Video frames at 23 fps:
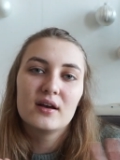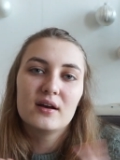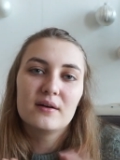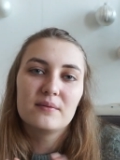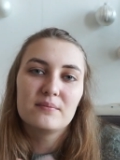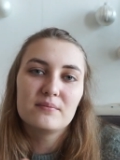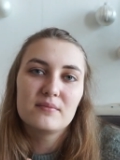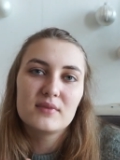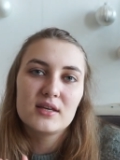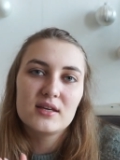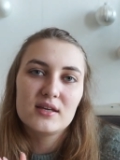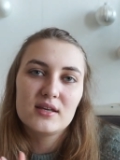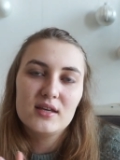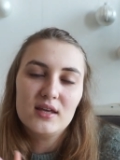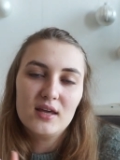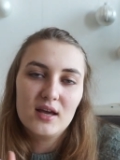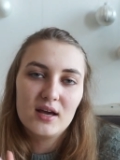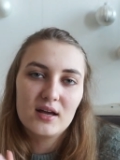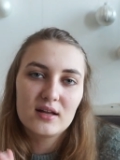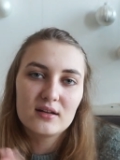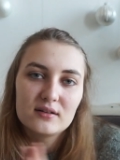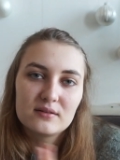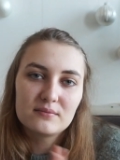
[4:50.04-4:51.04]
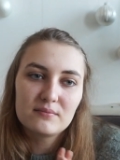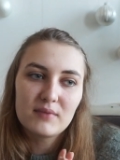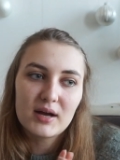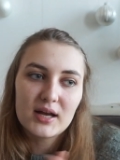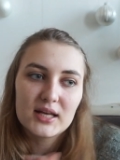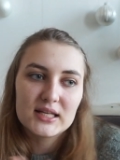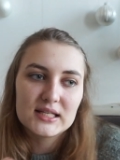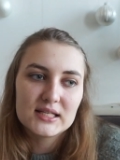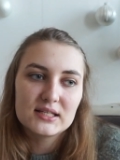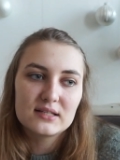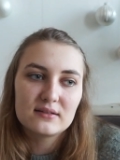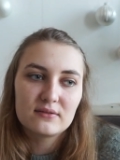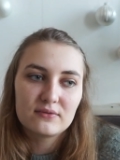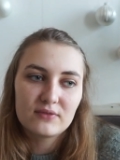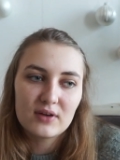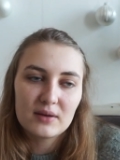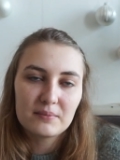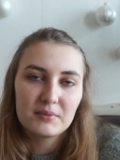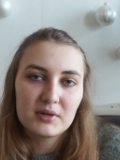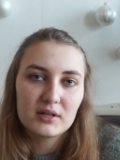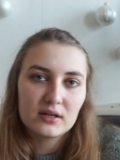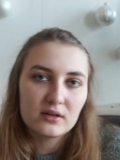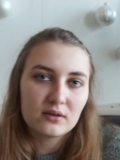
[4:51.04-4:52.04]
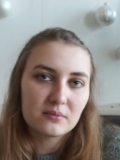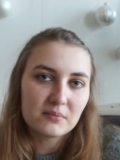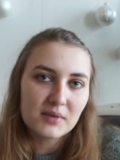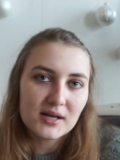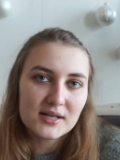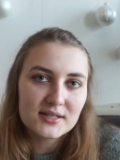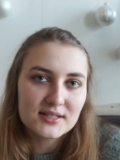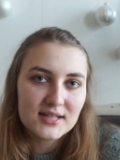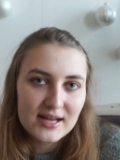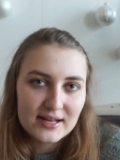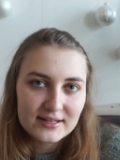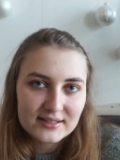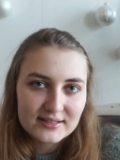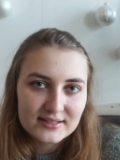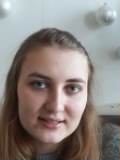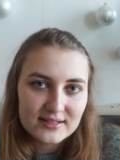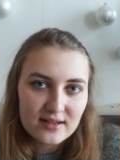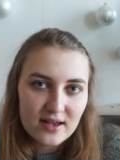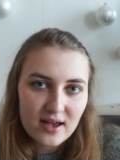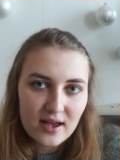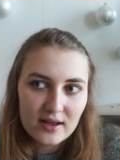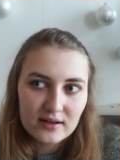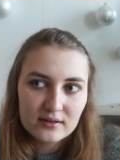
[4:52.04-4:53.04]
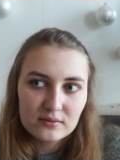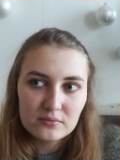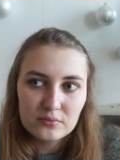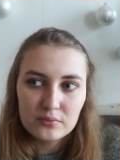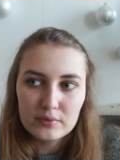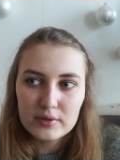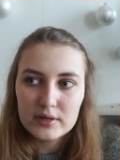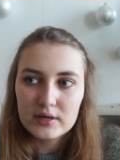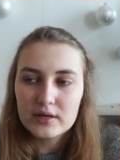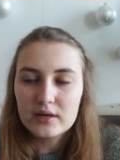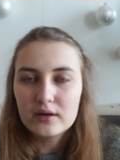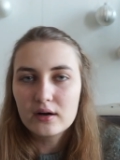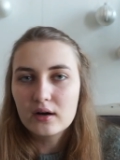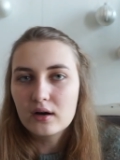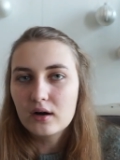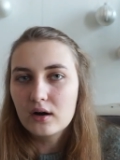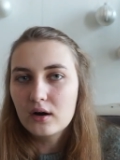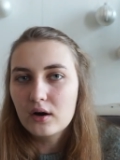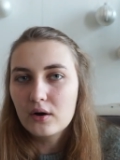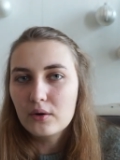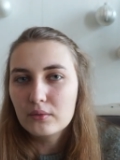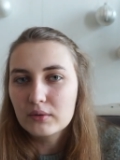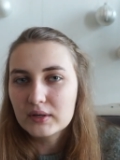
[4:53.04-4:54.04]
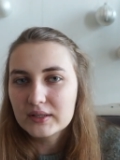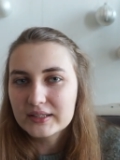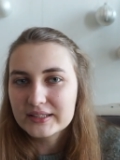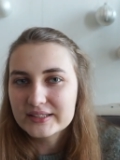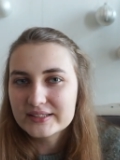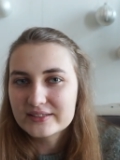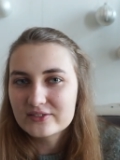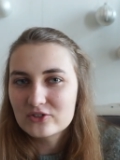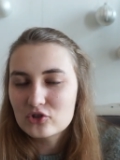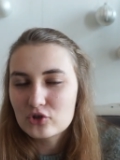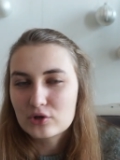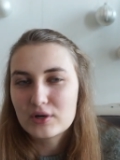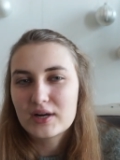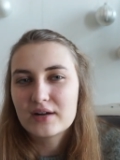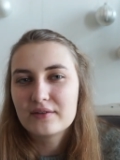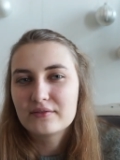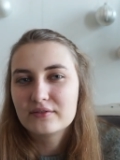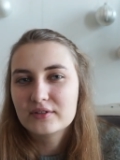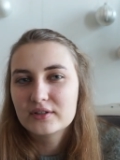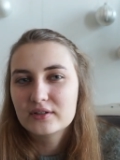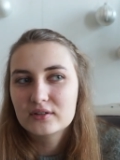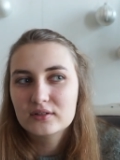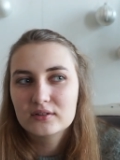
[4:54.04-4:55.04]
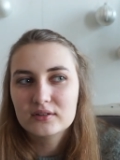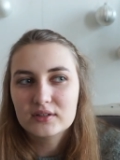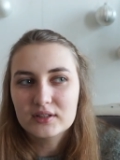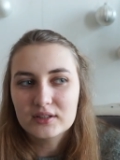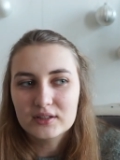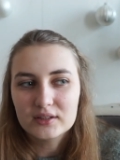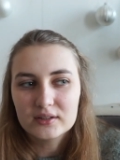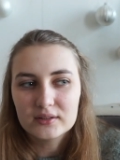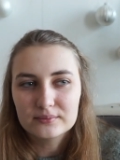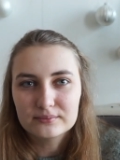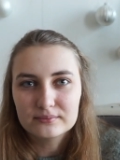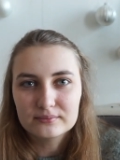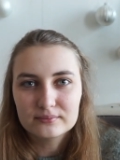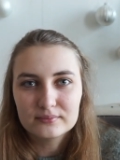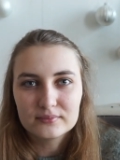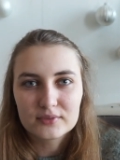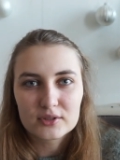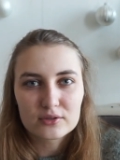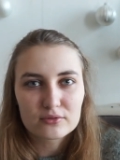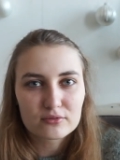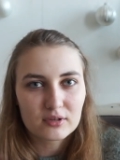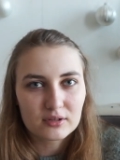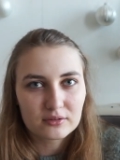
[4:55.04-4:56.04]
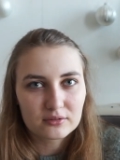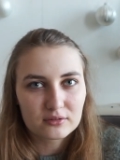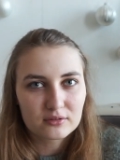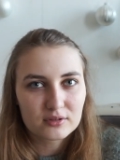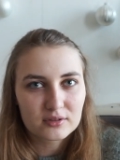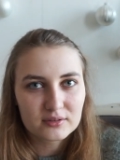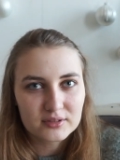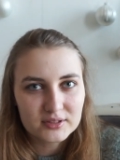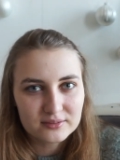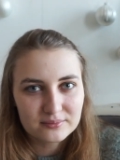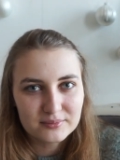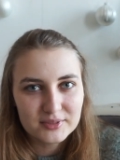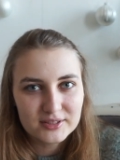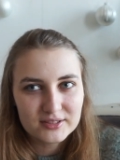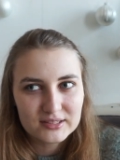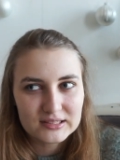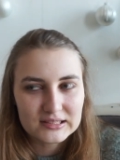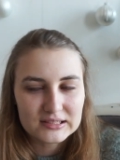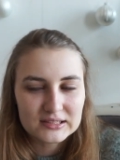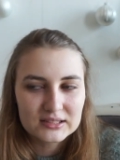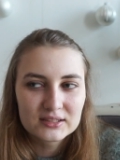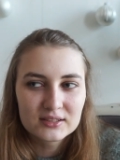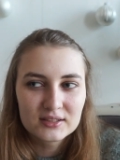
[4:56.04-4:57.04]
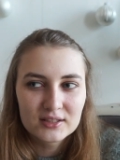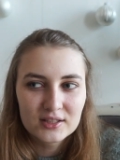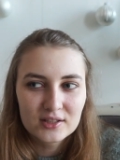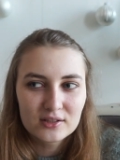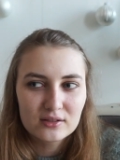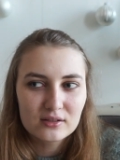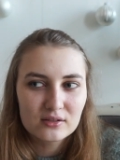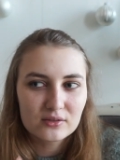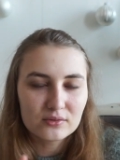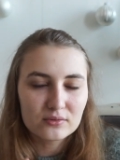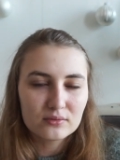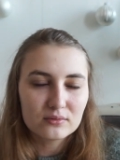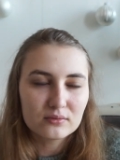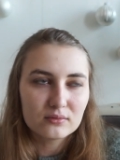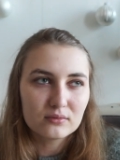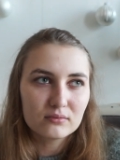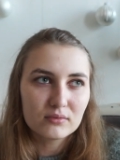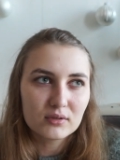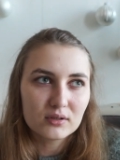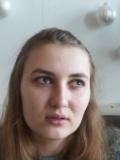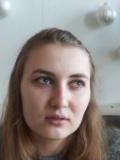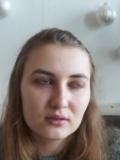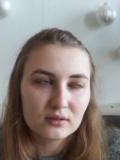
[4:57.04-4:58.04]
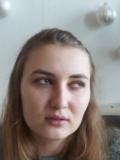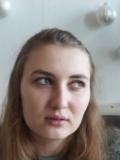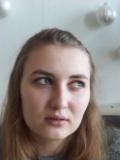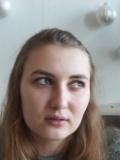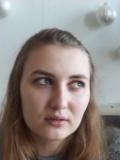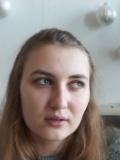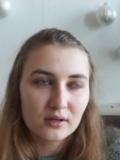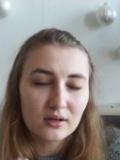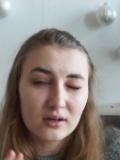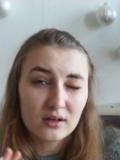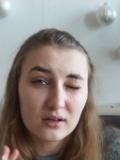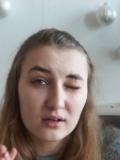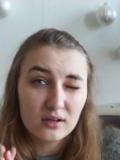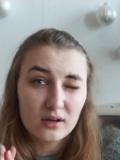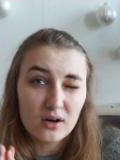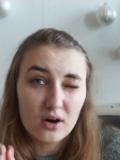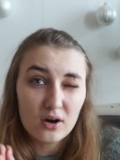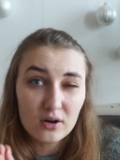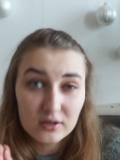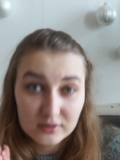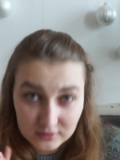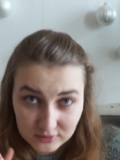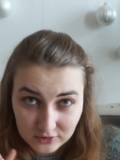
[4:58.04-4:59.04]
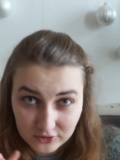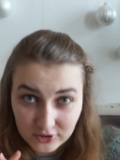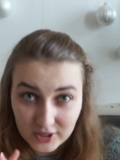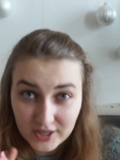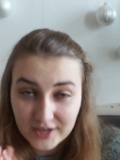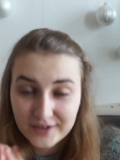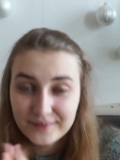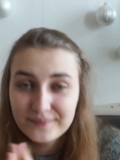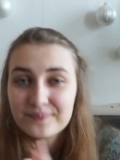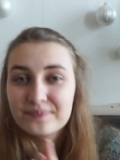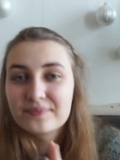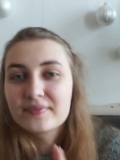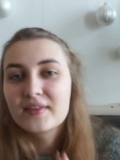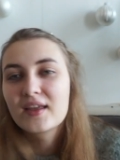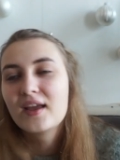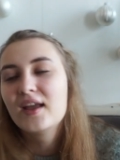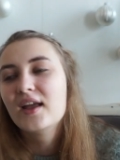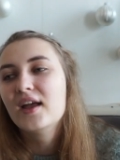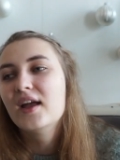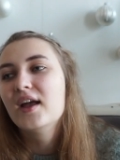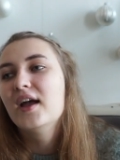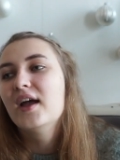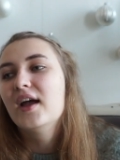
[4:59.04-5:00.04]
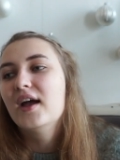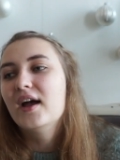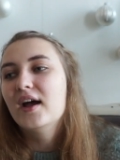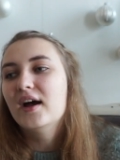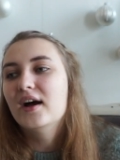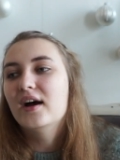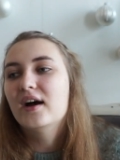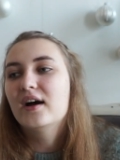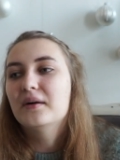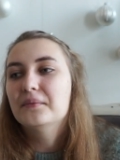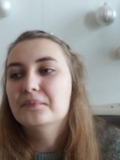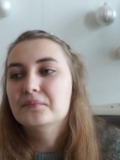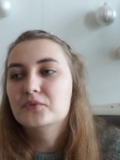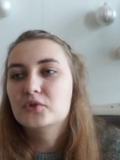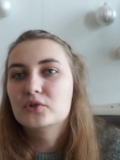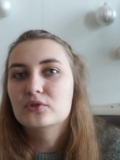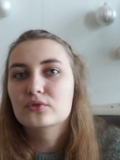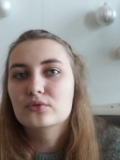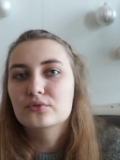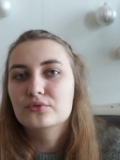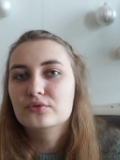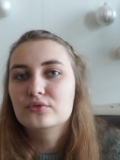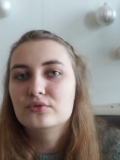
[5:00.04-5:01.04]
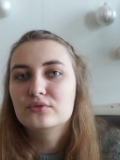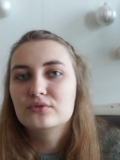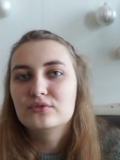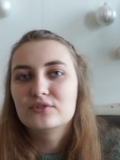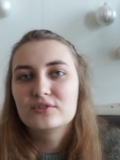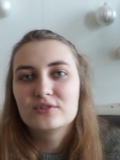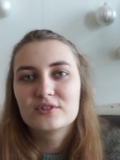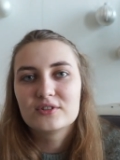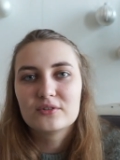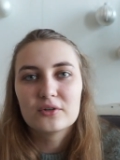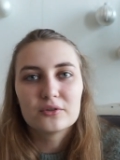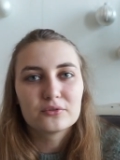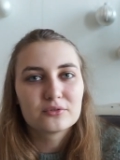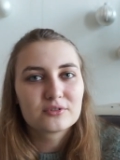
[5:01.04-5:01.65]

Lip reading: me and my family on my dad's side, we always travel around Christmas to Austria. to go